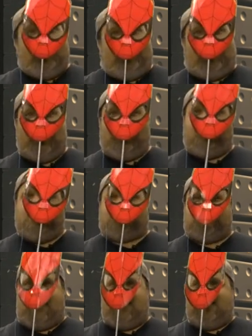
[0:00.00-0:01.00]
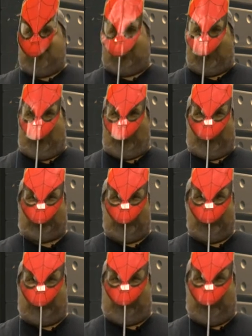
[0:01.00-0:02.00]
But at least I didn't grow up
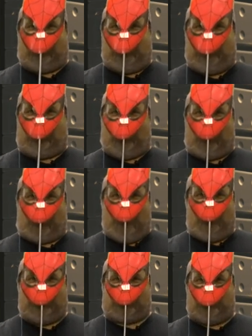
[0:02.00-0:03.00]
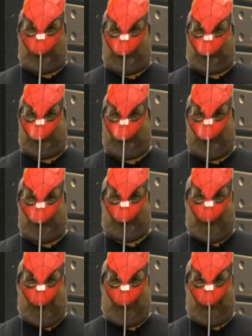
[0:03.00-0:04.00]
during the 50s, where comics were just as much
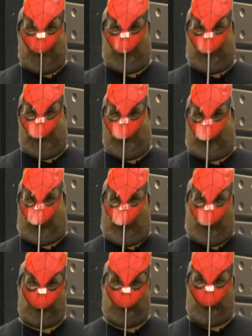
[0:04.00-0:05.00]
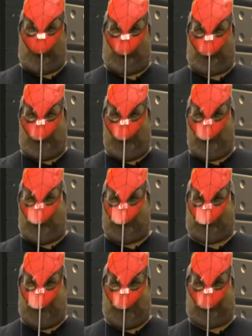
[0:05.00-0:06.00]
hated and blamed for all juvenile
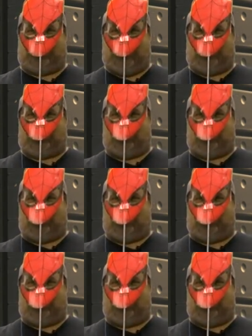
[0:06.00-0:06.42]
delinquency as sex,